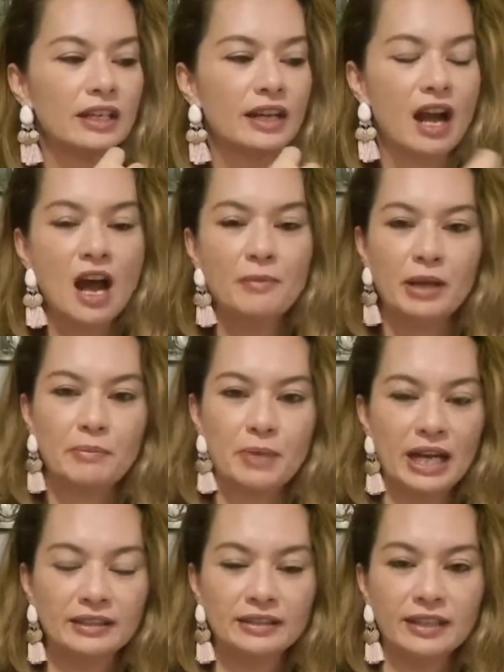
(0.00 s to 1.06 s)
karmic
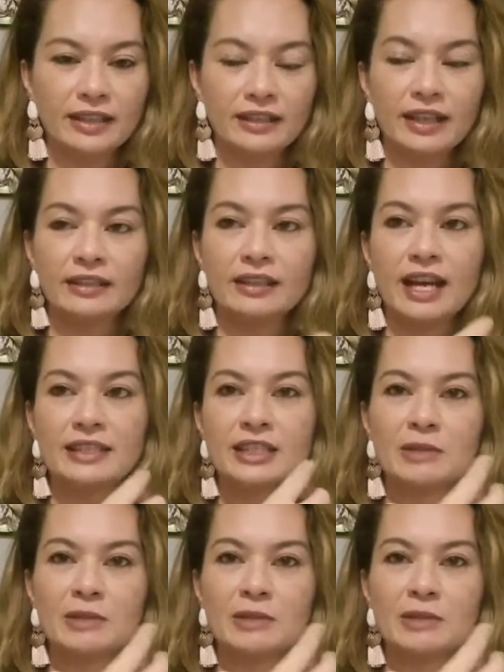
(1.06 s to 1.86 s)
patterning that has